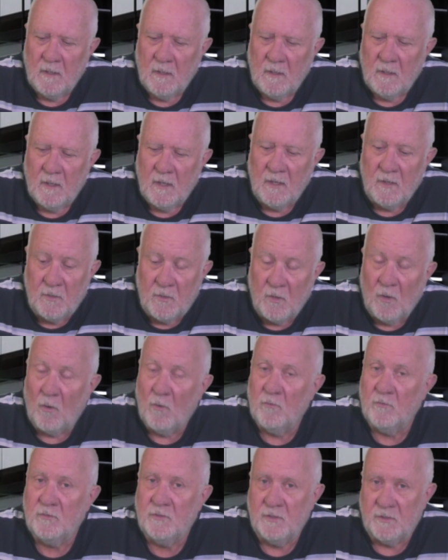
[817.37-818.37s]

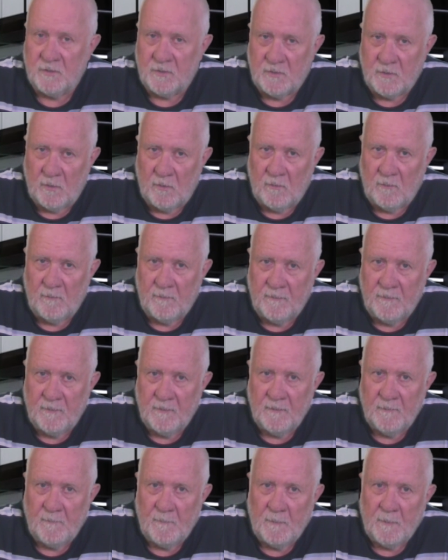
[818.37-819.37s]
indulge yourself
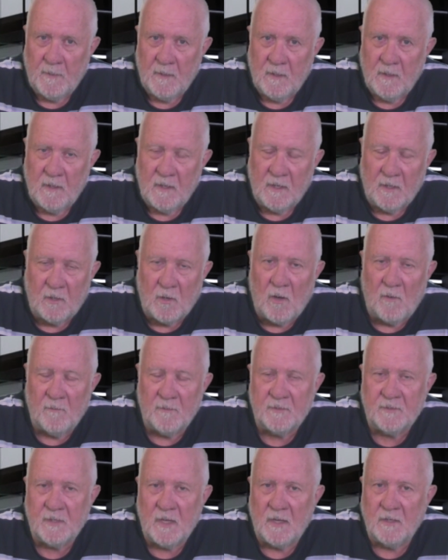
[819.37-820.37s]
in
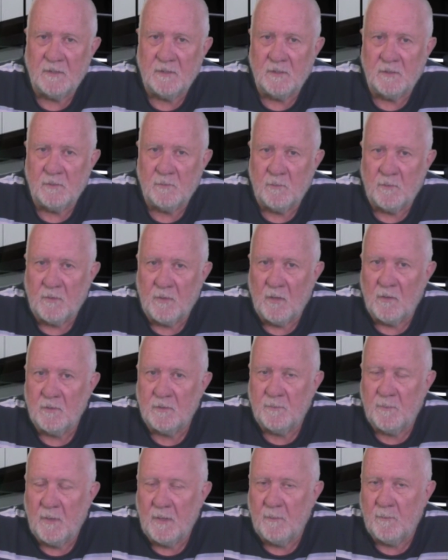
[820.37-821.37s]
conversations with those
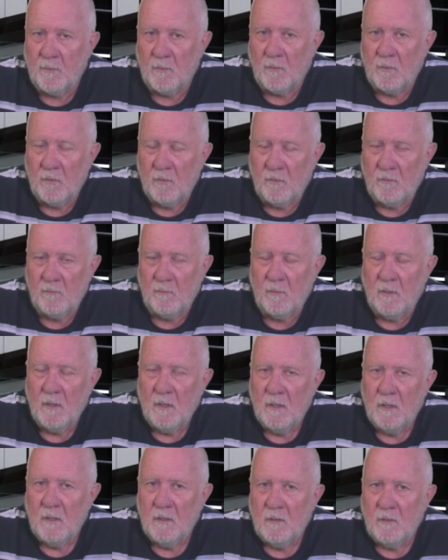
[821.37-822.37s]
people whom
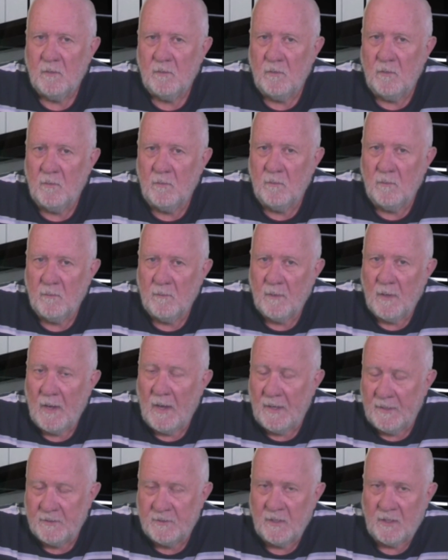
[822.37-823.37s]
you
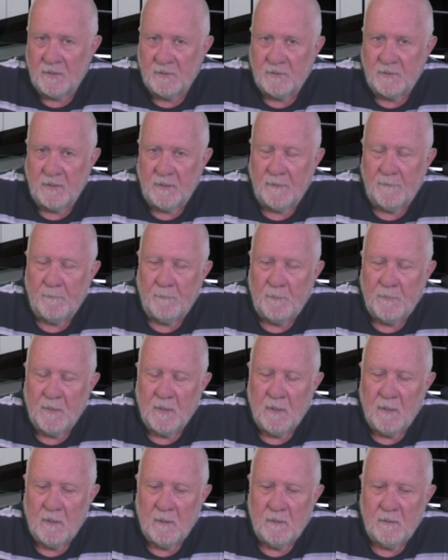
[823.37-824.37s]
are judging
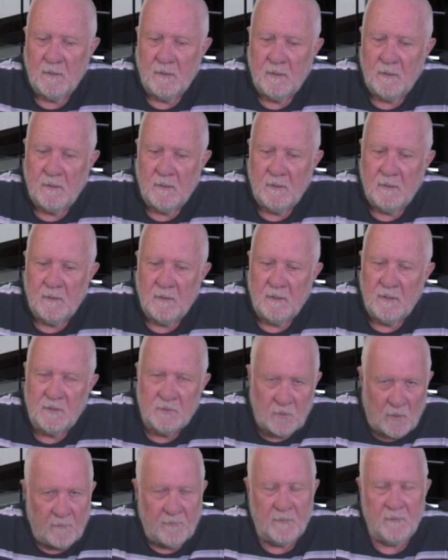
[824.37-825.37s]
is
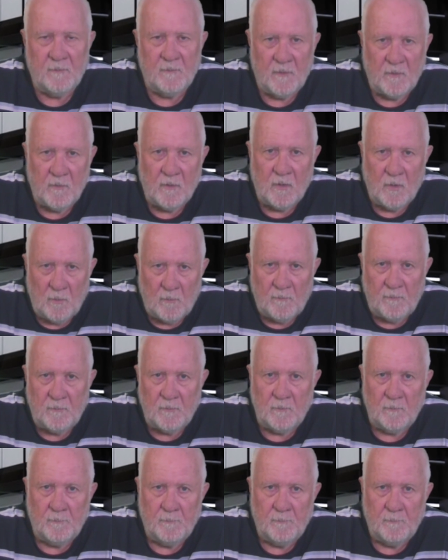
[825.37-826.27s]
often very helpful.